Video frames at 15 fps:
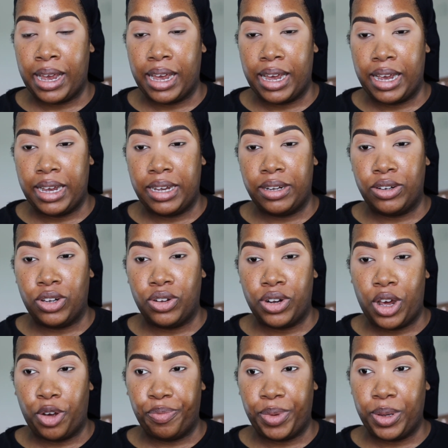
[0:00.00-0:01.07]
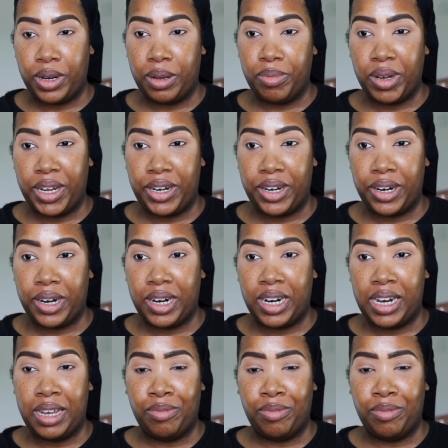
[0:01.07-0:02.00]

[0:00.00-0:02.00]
and, you know, Beauty Blender,